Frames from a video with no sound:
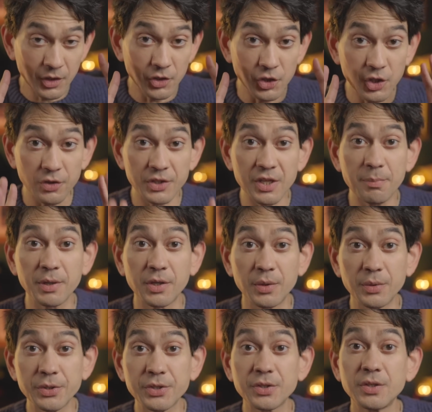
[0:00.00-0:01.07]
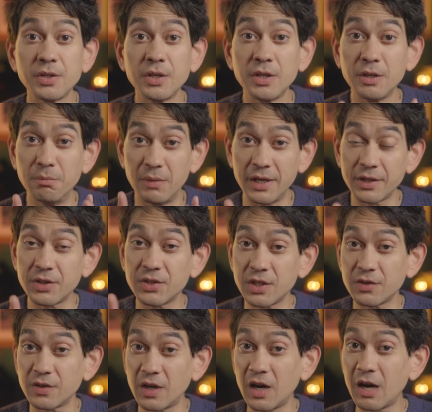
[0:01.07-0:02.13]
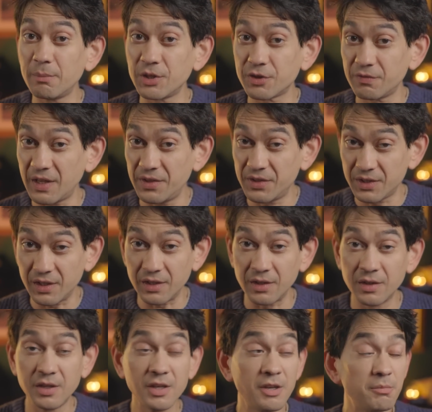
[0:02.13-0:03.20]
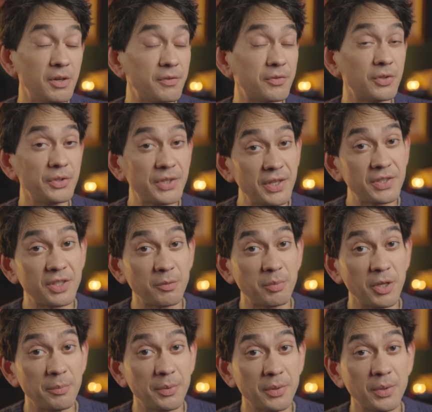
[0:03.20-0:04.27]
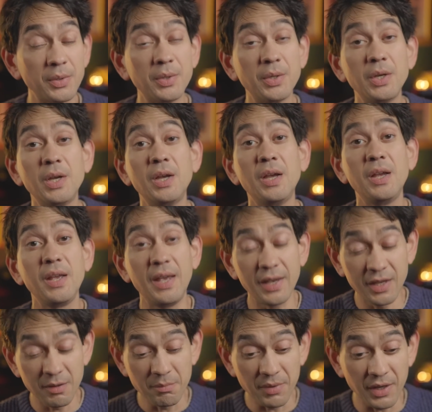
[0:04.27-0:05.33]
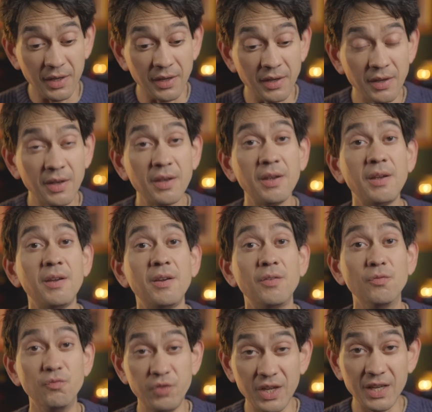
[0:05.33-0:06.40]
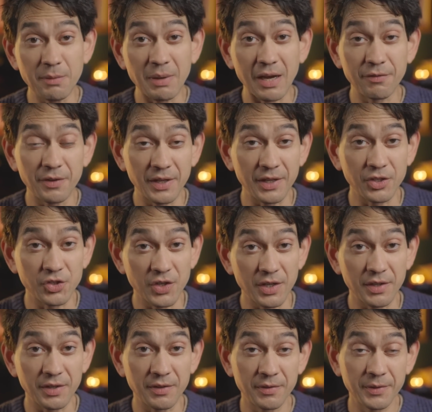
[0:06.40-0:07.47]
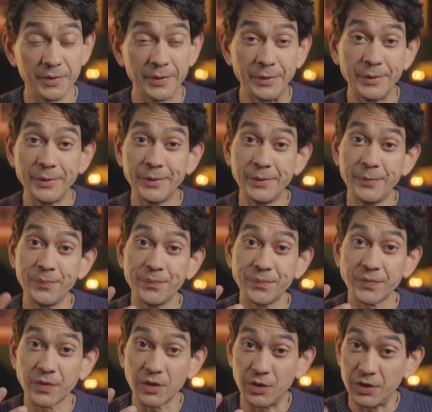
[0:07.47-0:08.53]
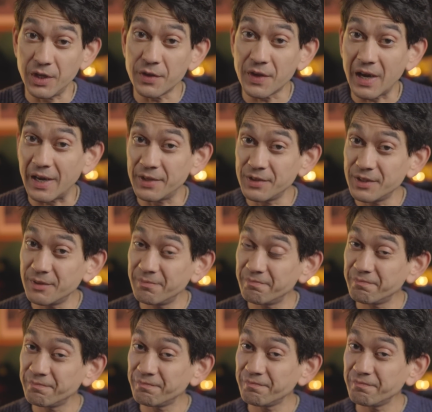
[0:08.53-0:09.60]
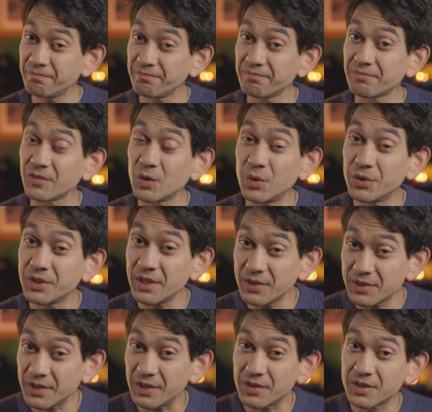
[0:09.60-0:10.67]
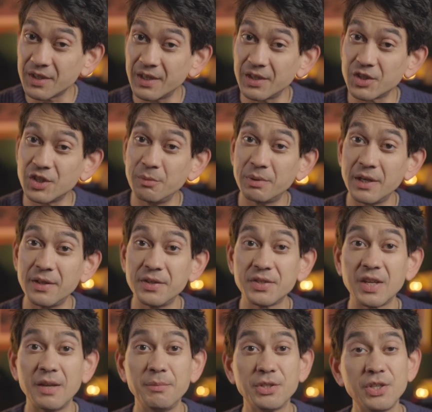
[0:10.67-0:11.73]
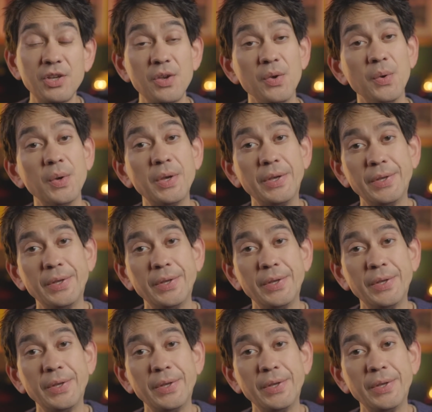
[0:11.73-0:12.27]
Neurotypicals might consider it harmless venting, but for autistic people, it can be really baffling and draining. On the other hand, autistics can actually play this game too.